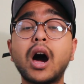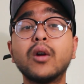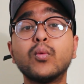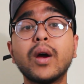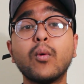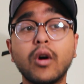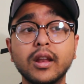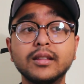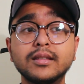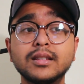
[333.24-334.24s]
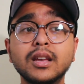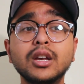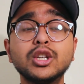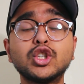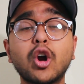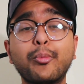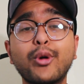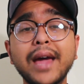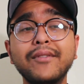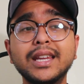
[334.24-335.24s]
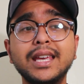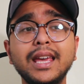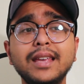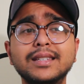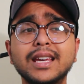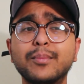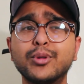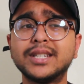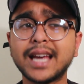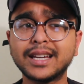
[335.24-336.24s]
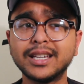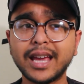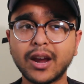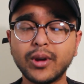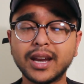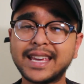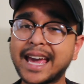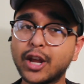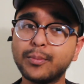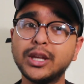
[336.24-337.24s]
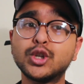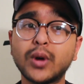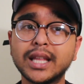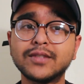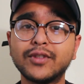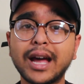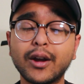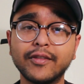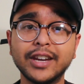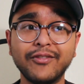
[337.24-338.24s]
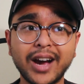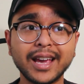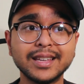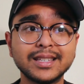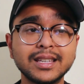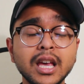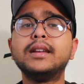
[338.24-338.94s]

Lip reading: Hardware wallets store private keys in a protected area and cannot be transferred out of the device.